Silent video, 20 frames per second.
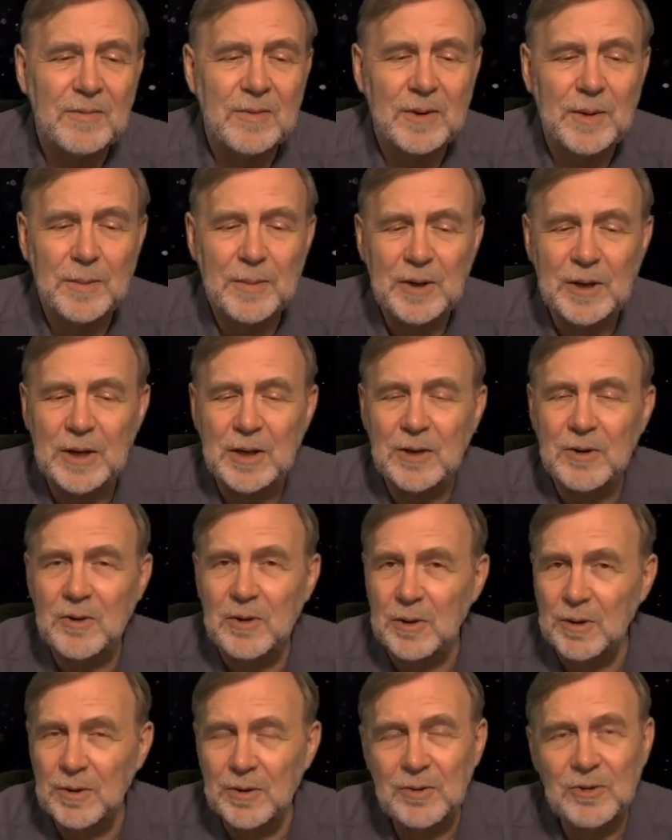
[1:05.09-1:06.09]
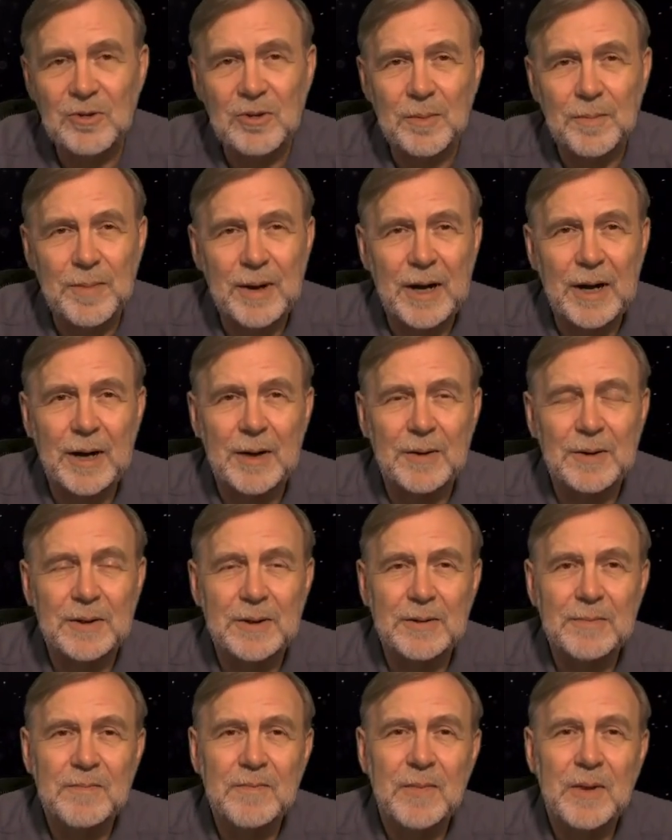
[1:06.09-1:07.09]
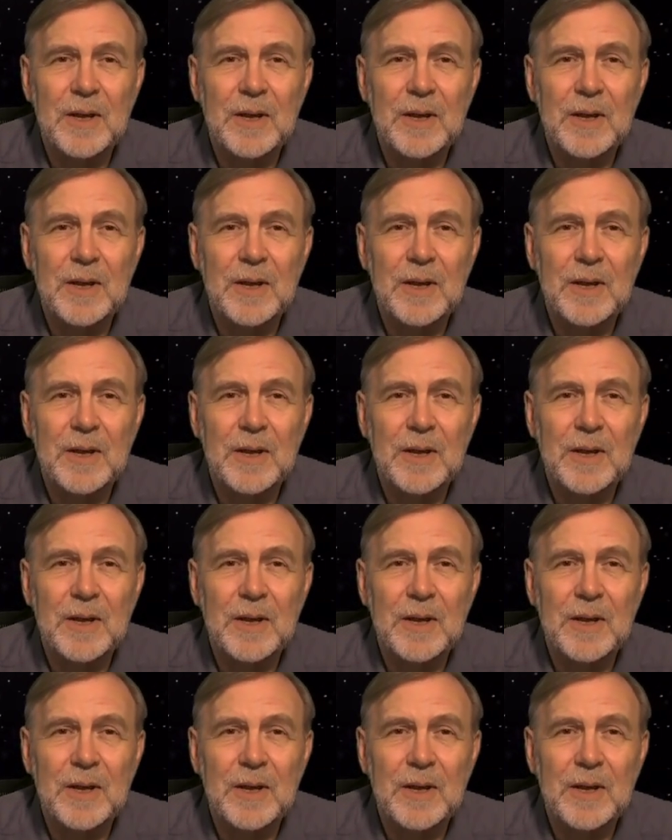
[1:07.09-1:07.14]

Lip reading: They begin to lose their power.